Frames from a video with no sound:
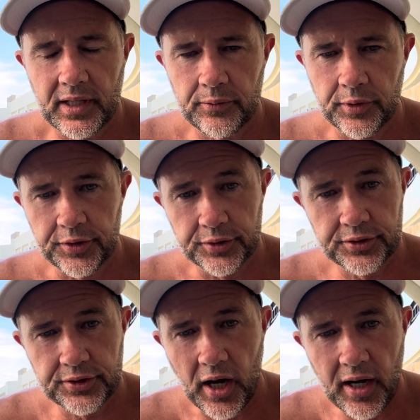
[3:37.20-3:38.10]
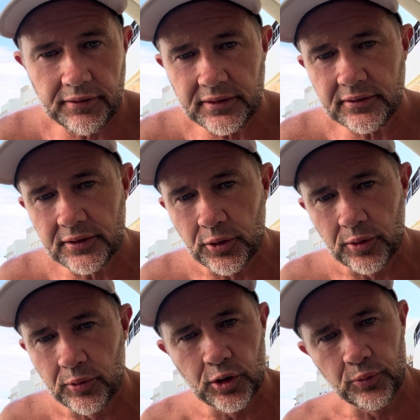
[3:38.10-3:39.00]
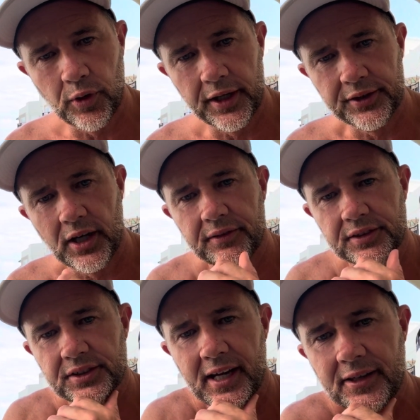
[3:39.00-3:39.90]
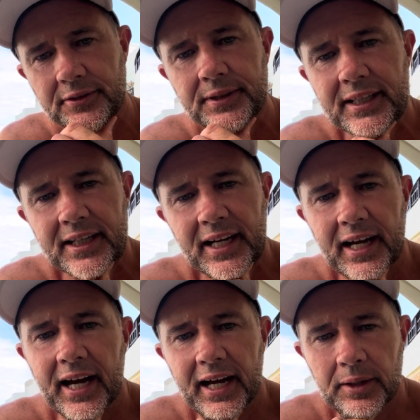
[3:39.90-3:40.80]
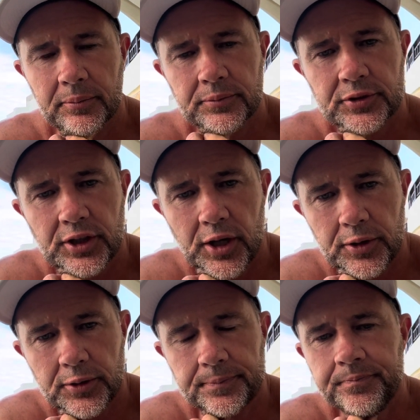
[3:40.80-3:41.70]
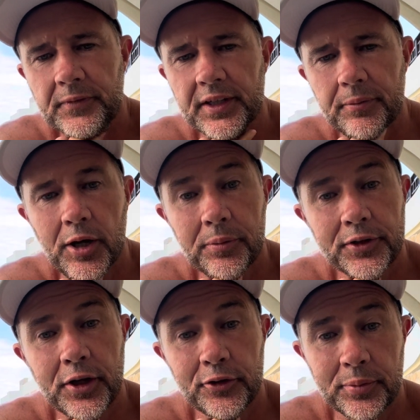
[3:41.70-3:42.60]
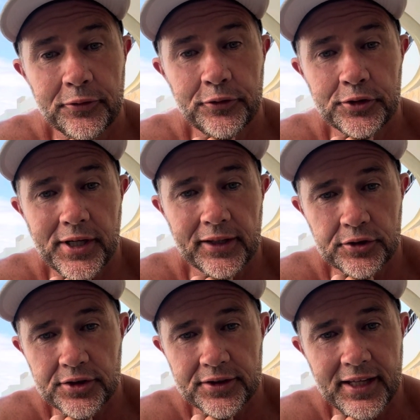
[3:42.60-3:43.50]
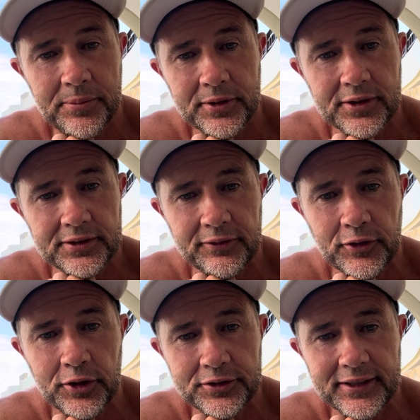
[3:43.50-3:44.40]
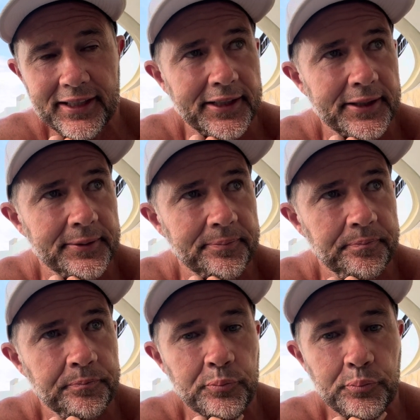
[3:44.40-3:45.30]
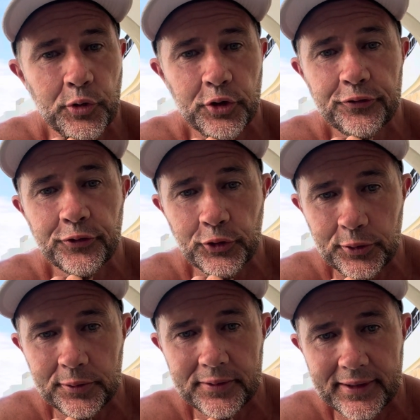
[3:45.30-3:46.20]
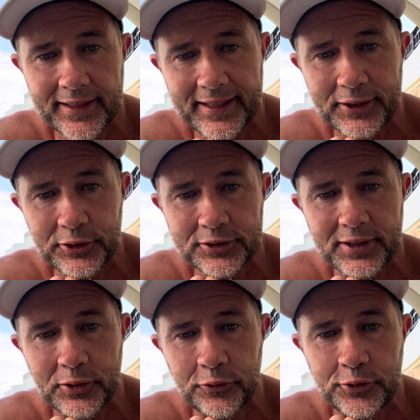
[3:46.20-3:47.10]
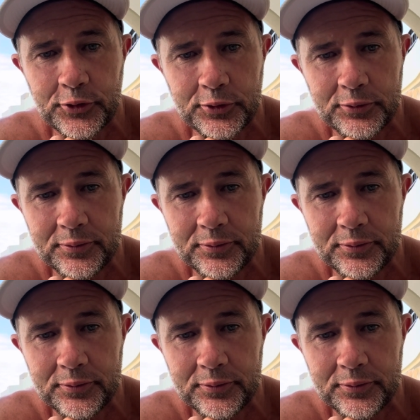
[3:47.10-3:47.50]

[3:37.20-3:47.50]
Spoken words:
with the Siren, or Worldwide Dive and Sail. So at the moment though, there'll be a few challenges there because they've got bird flu. So a few